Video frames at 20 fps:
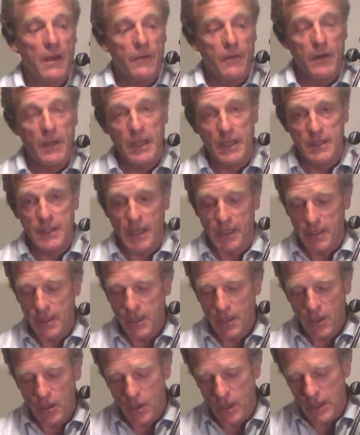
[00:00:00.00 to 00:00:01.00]
very
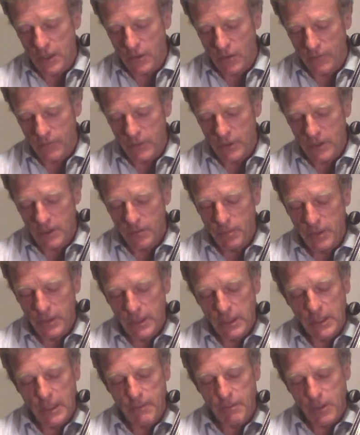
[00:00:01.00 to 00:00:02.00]
exacting kind of
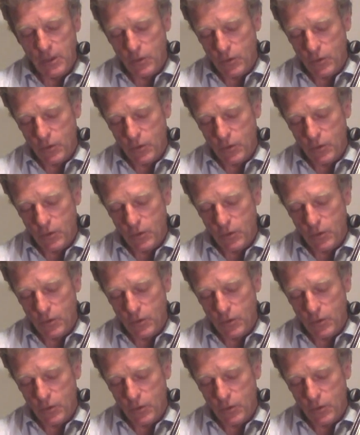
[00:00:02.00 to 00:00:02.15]
discipline, and let me